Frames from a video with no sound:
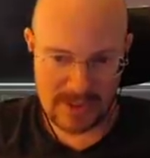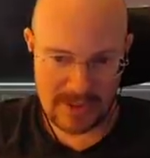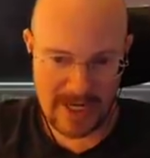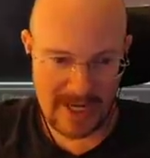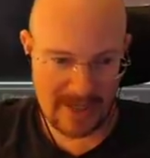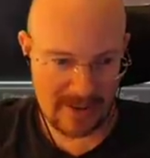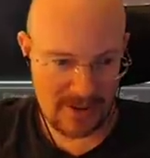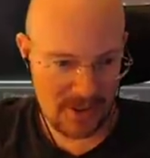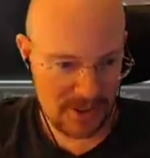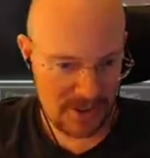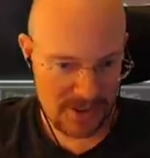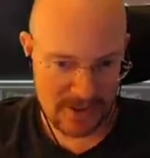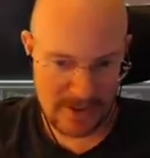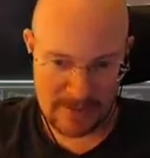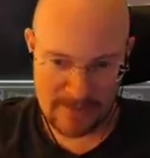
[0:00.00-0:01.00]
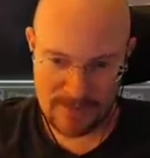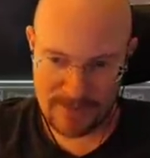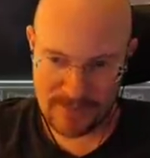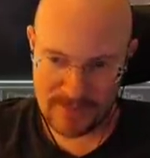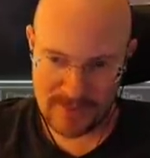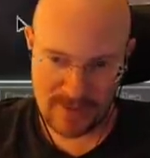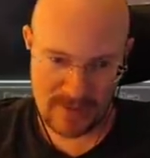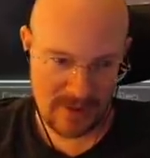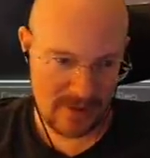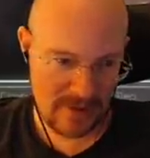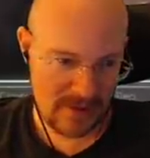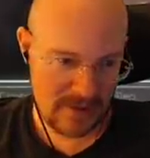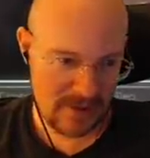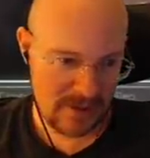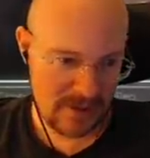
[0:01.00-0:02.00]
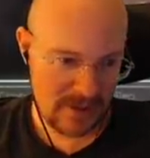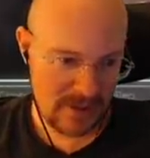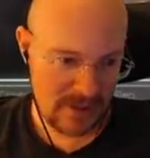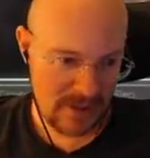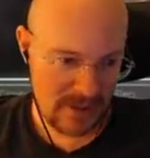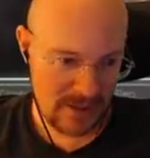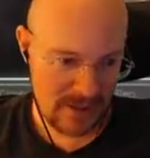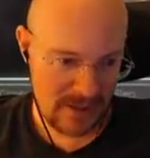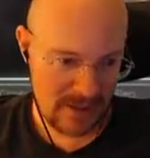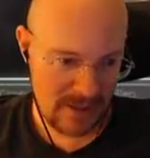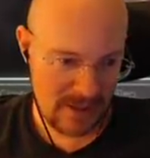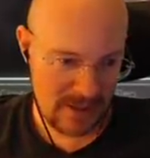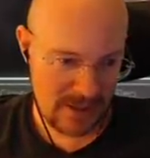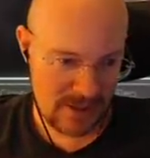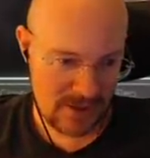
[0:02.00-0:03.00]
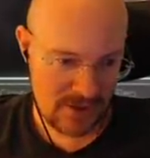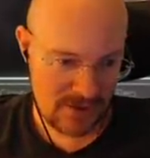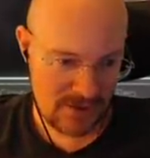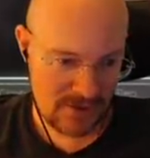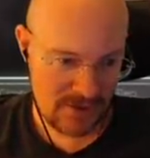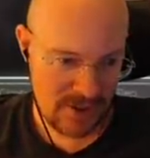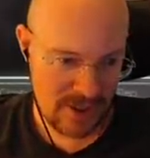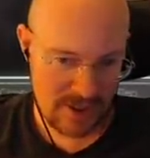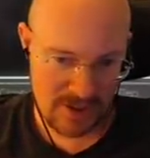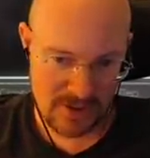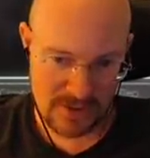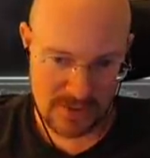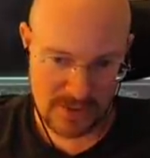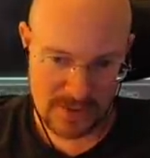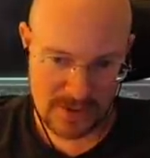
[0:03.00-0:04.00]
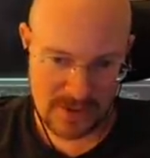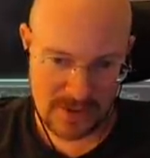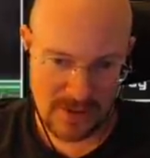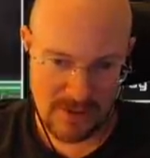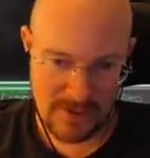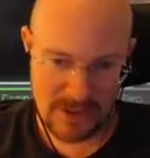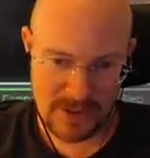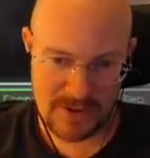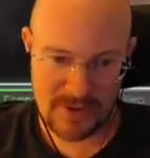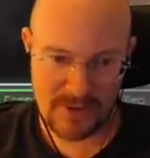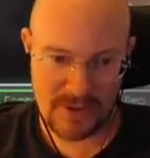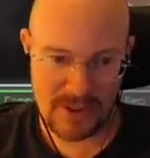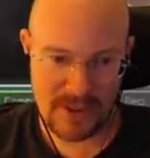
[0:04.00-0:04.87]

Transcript: slacking all the time. Uh, let's try to use combat drone